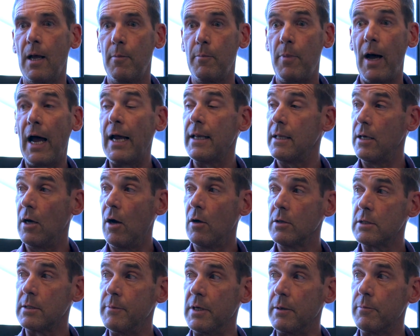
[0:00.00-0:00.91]
paid the
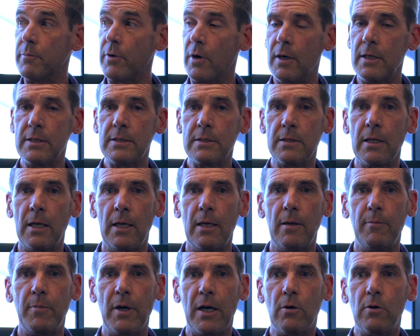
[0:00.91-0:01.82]
ultimate price,
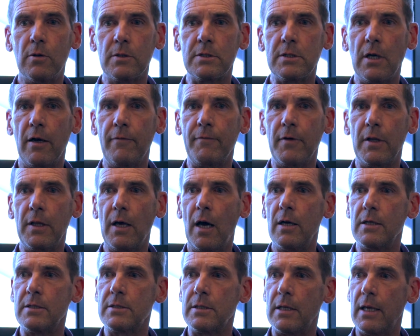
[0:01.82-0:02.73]
but also for
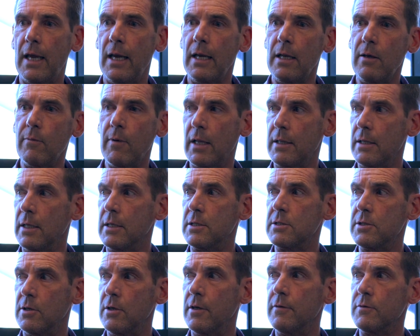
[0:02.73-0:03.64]
anyone that
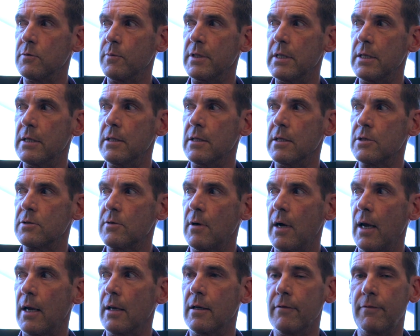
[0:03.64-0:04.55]
serves within the
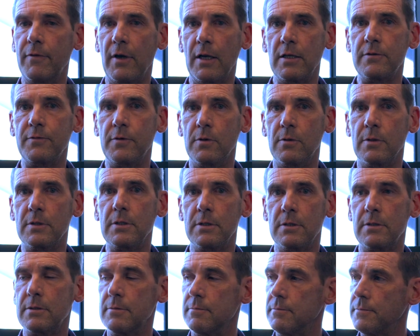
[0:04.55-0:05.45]
Australian Defence
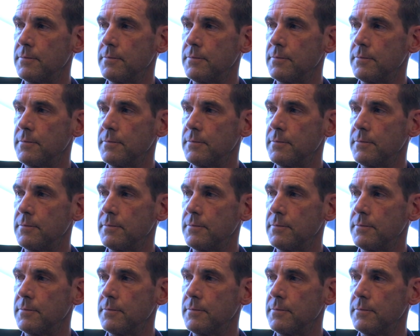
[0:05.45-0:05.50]
Forces.